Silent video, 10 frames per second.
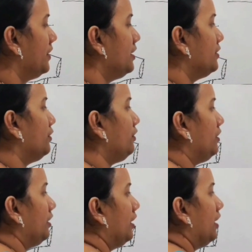So
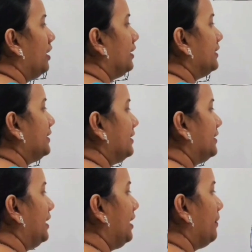this is
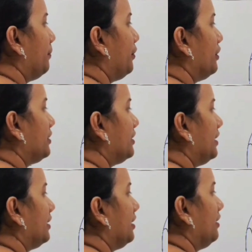the
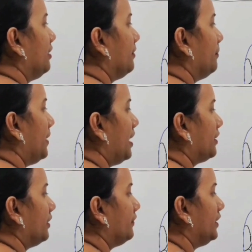posterior part
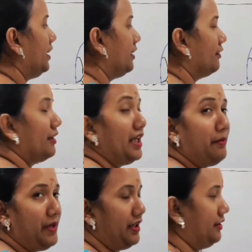of the grey
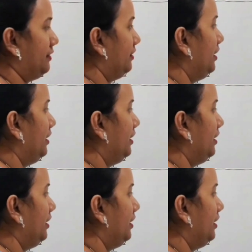matter.